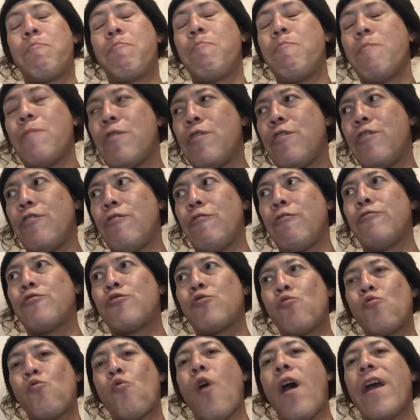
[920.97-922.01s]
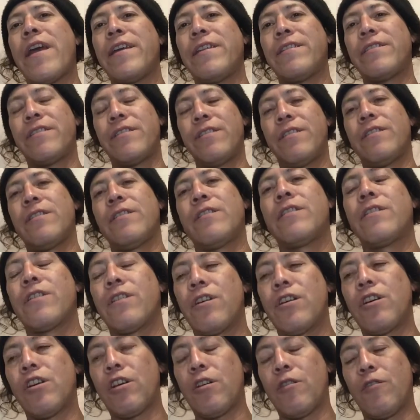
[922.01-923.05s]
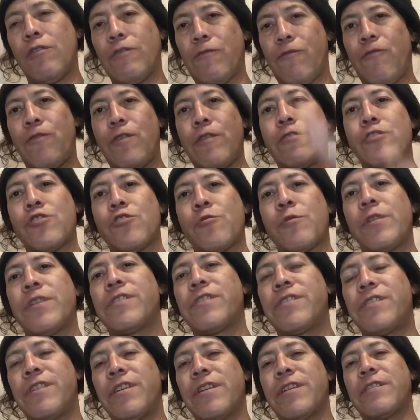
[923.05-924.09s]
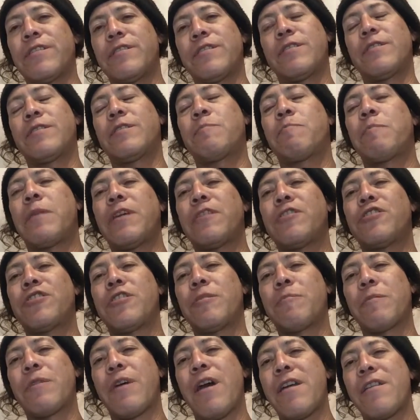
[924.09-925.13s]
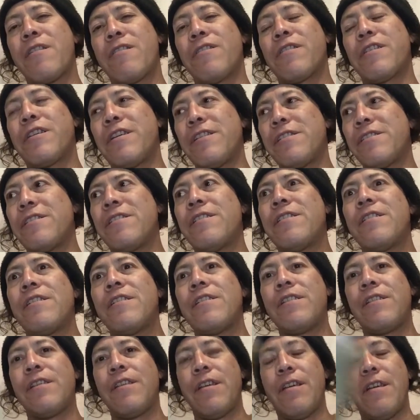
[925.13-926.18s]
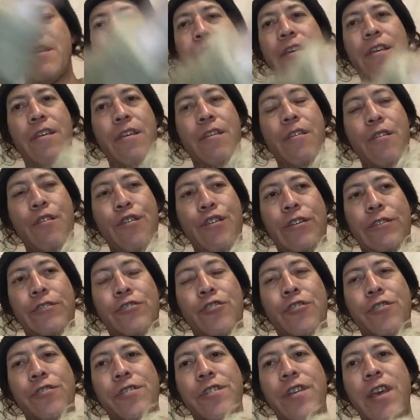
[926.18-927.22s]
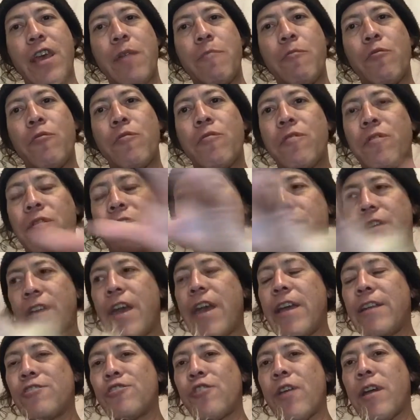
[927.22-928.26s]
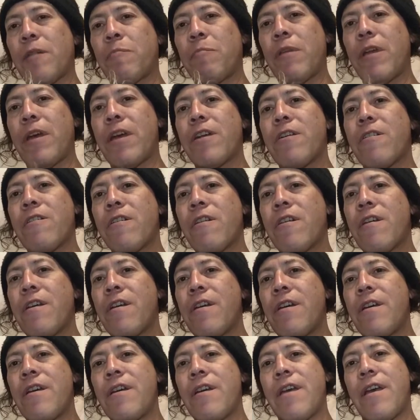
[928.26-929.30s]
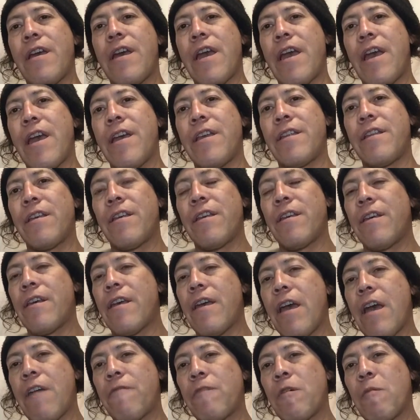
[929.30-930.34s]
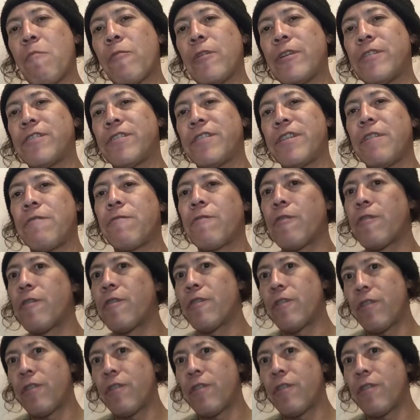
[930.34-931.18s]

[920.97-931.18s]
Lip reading: huge white futuristic spaceship kind of looking turntable, 8-track player, and FM receiver